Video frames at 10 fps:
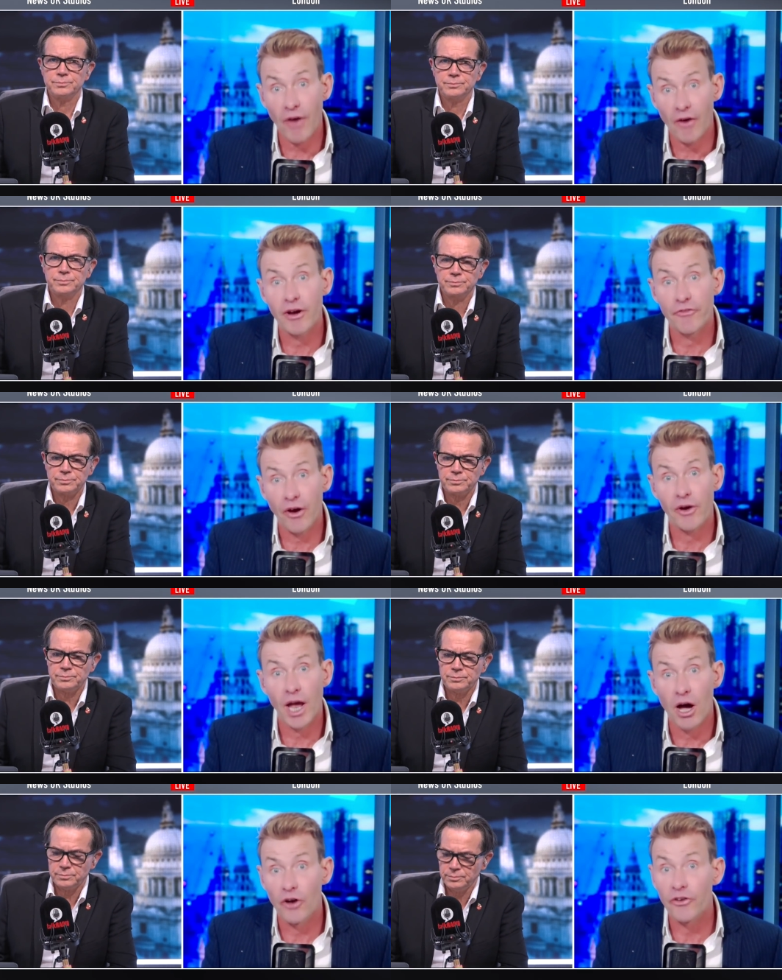Speaker 1: very, very
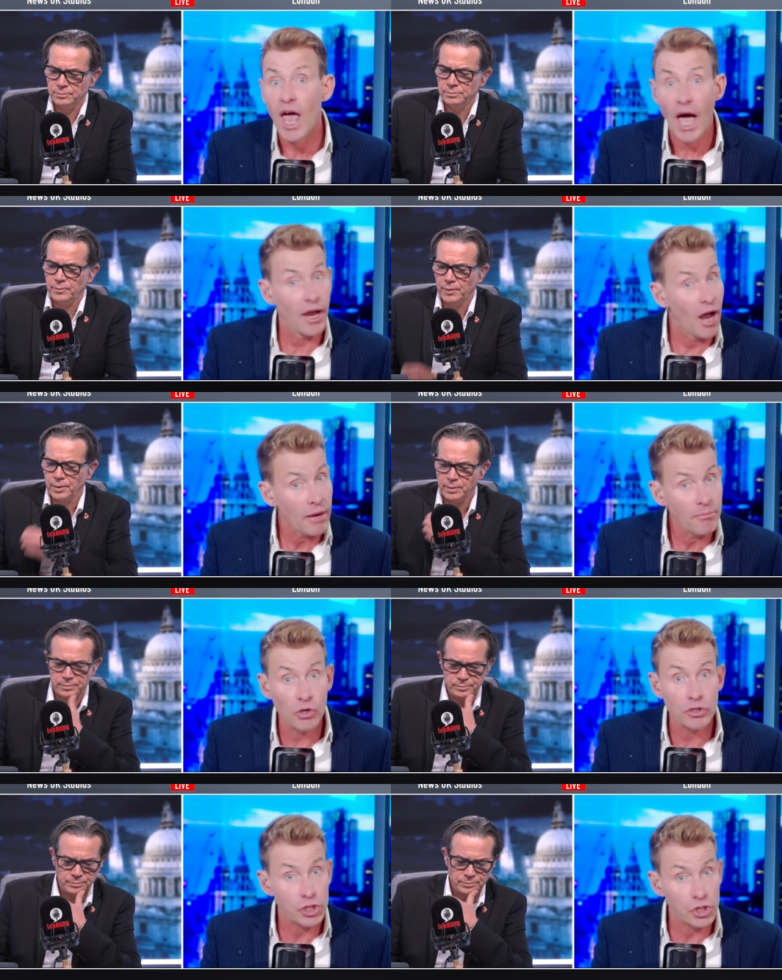hard. And I'm
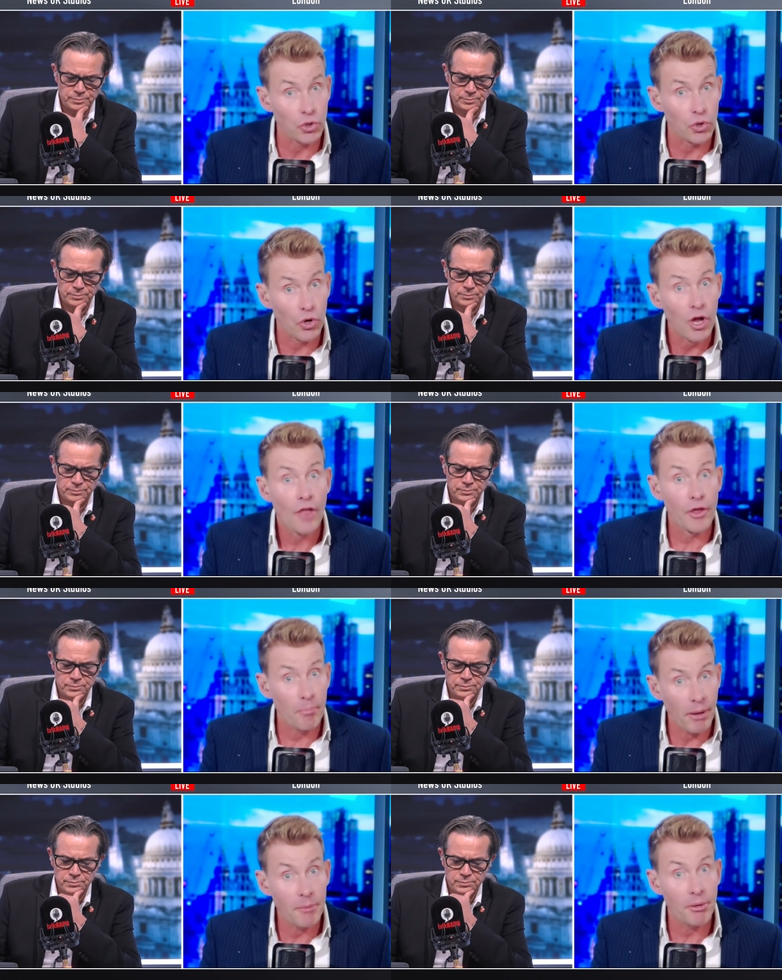not sure
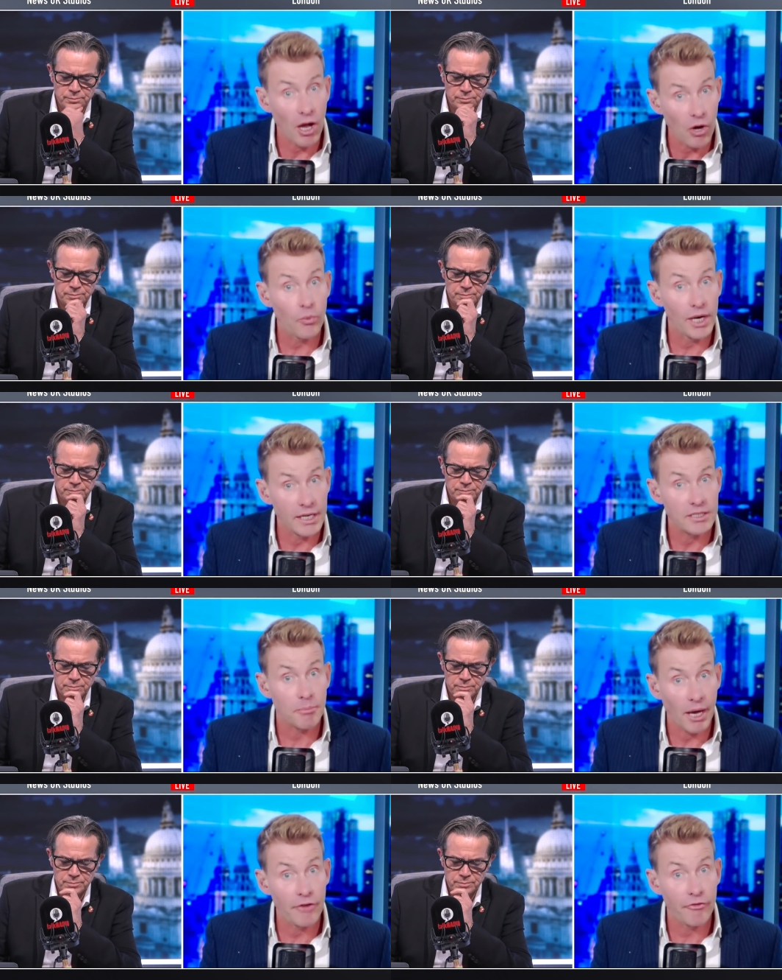that people are willing willing to
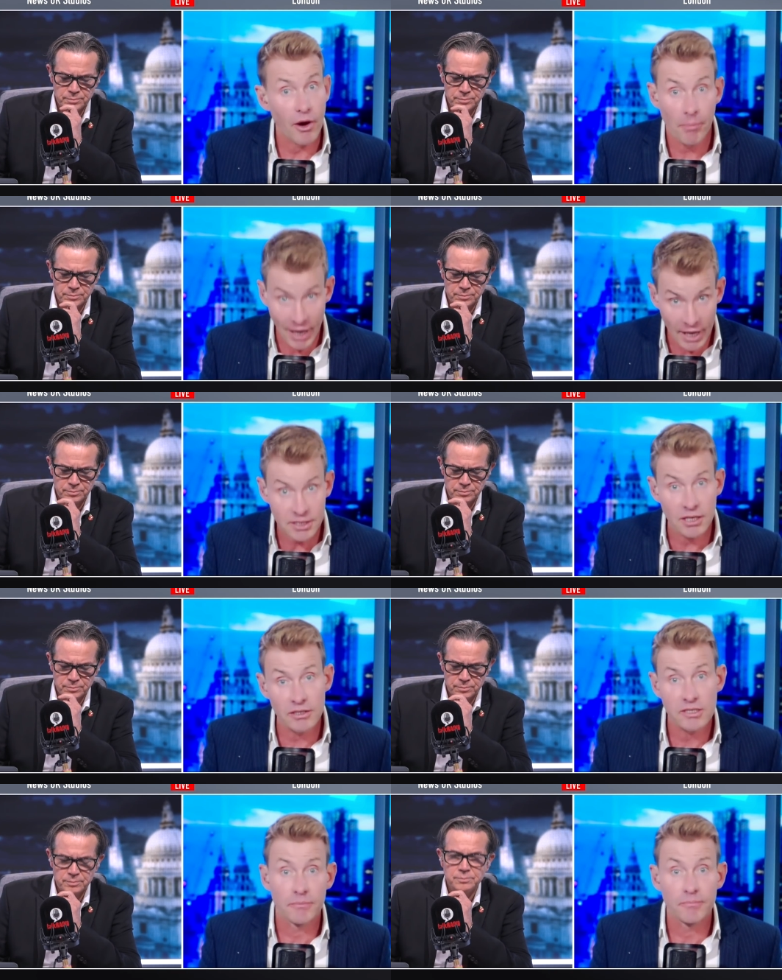pay for it. But let's
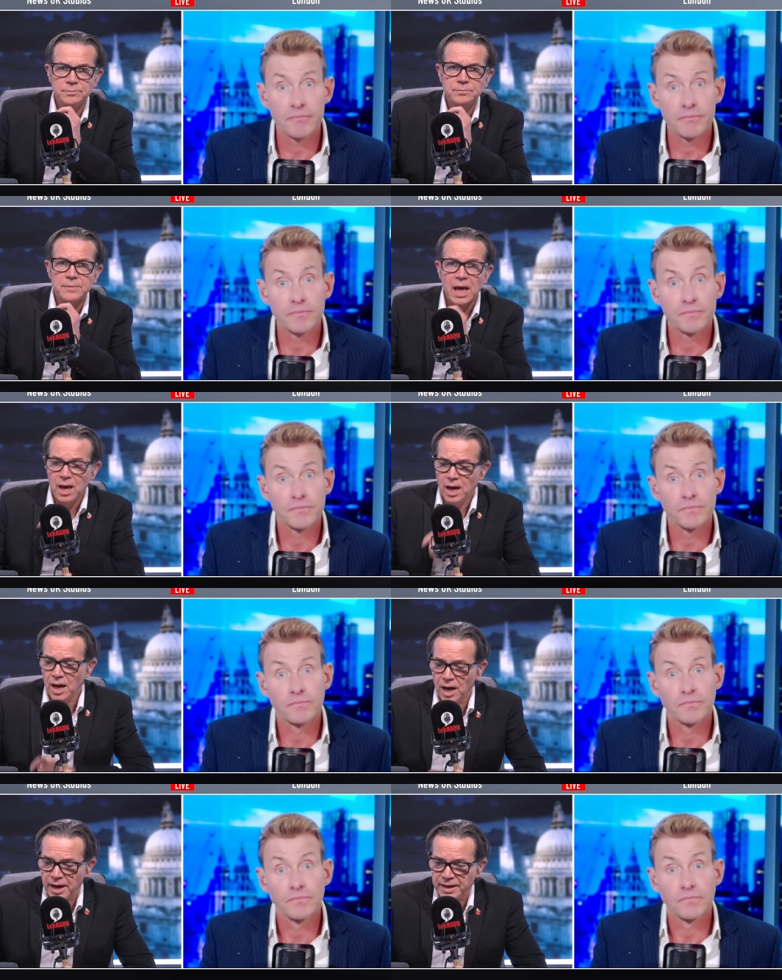ask them.
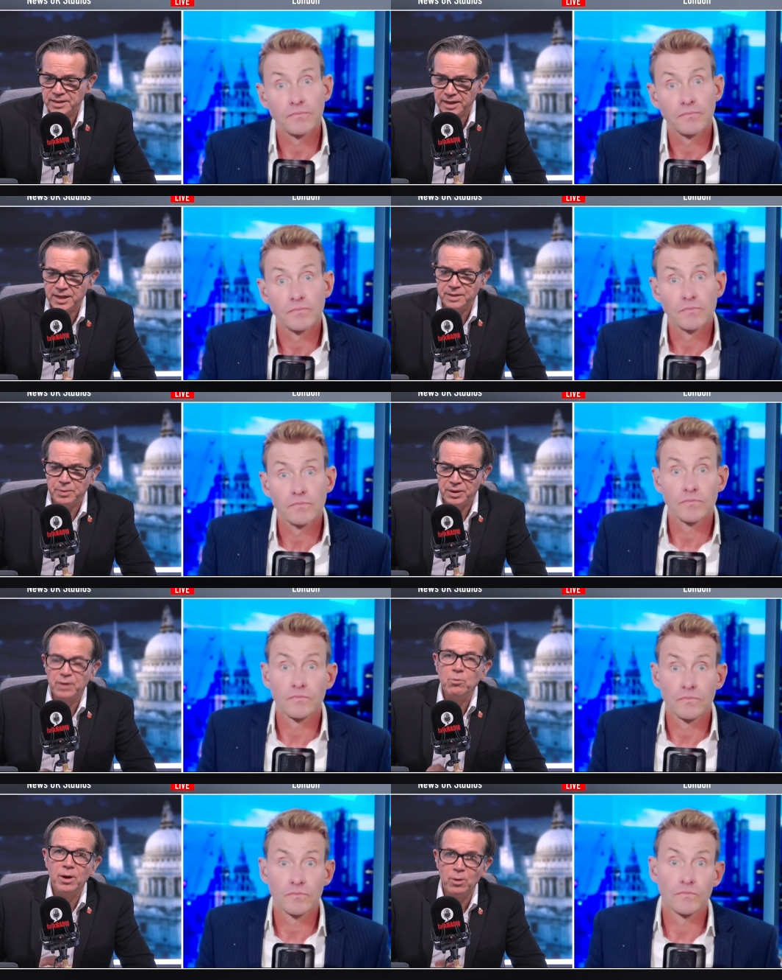
Speaker 2: Uh, indeed, but
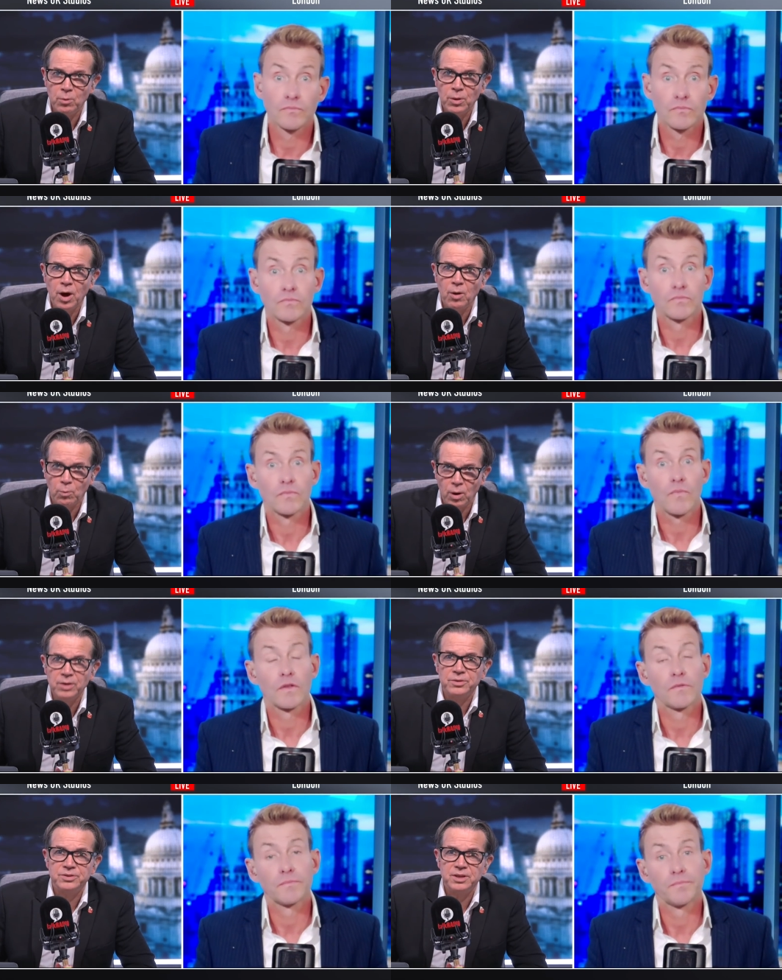they will not
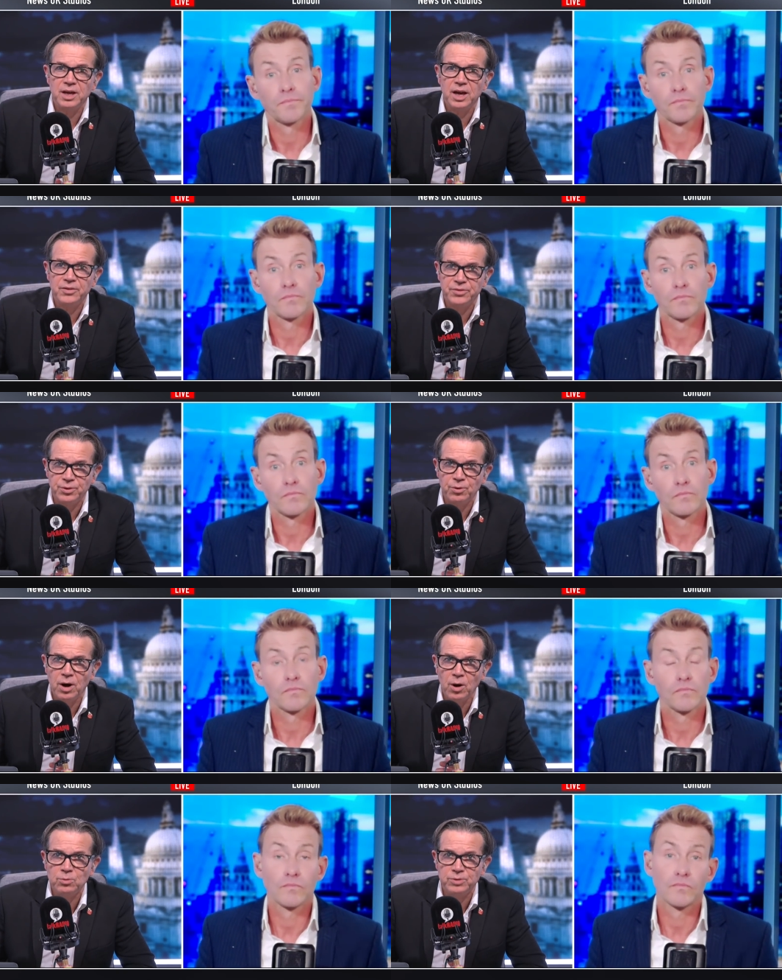want uh,
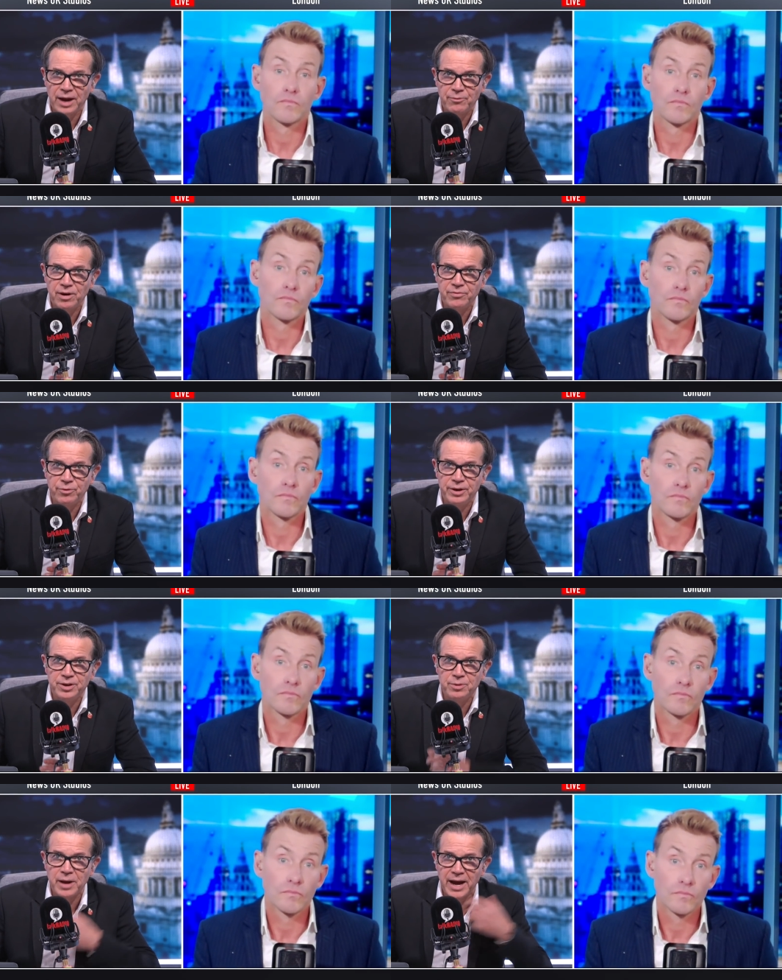to hold that
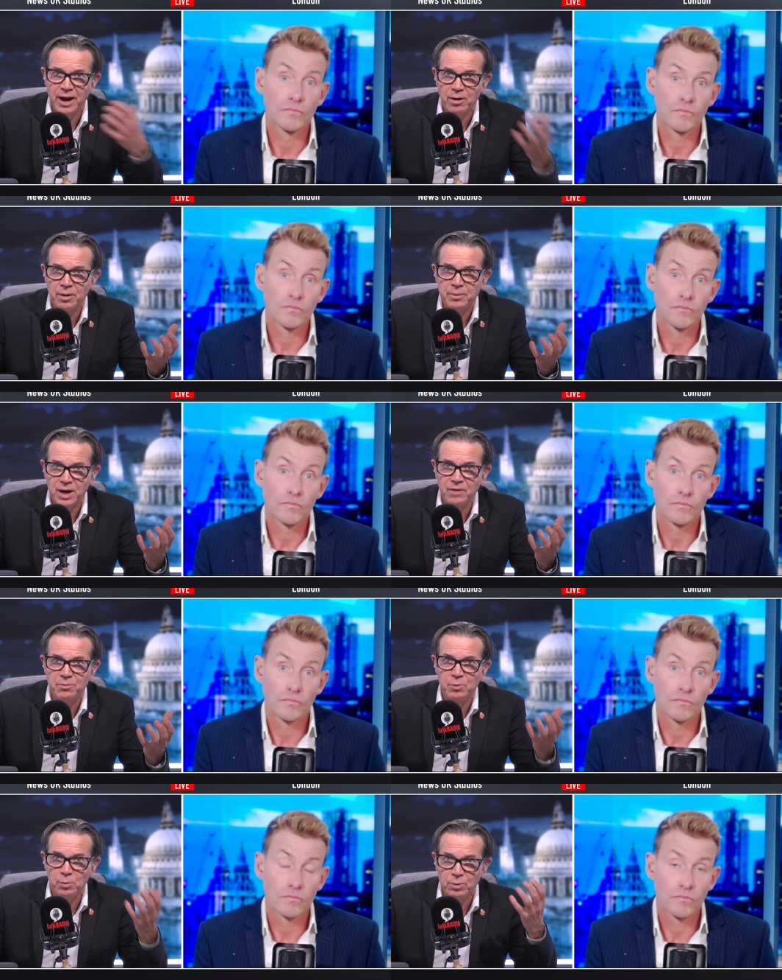referendum. Our
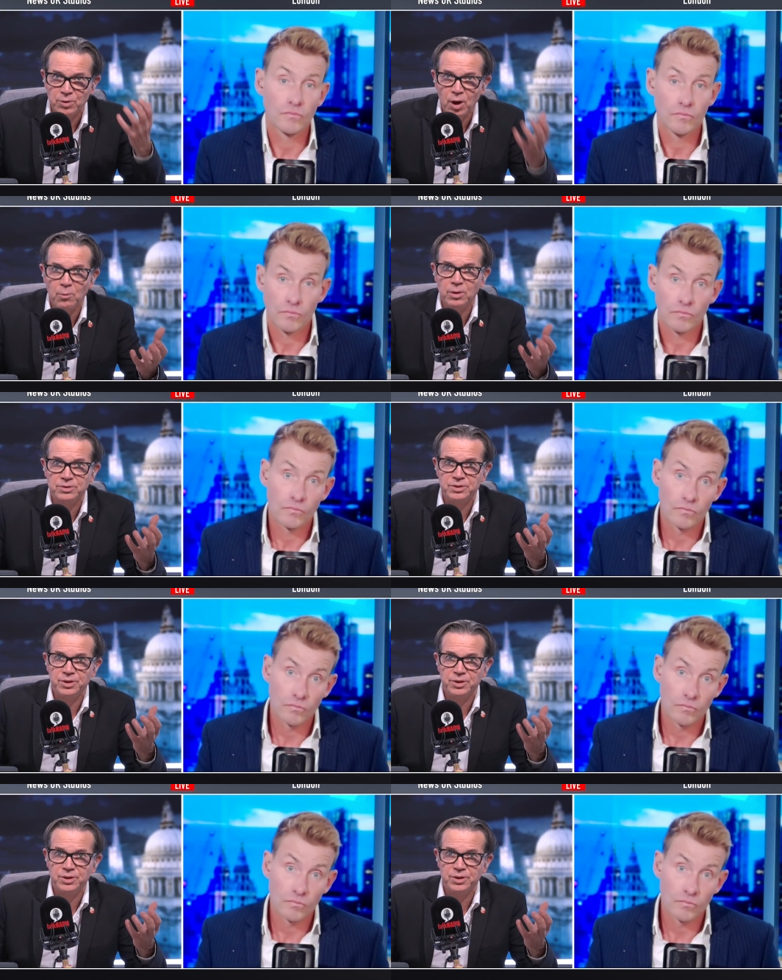government will not want to